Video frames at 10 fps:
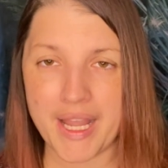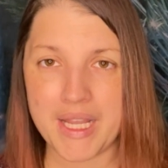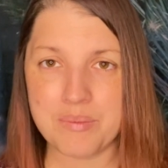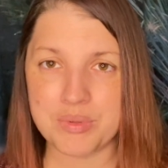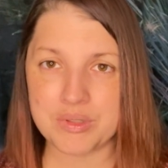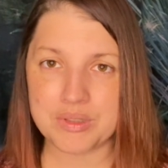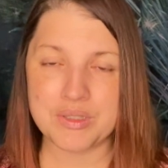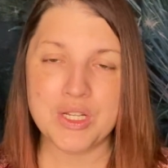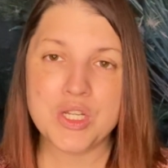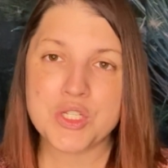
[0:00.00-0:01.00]
able
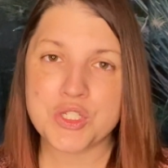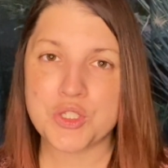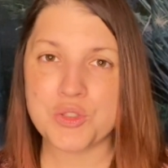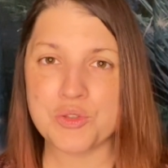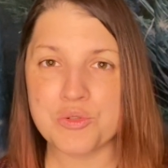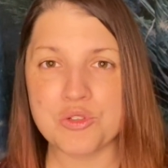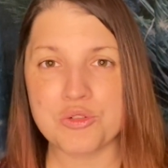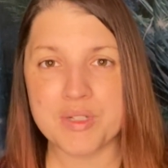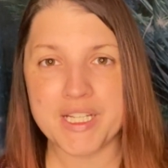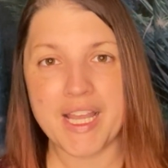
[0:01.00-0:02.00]
to
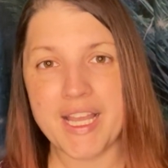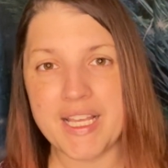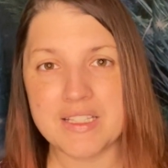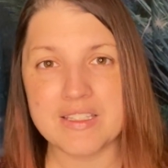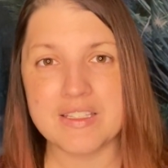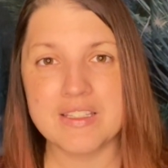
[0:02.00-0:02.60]
create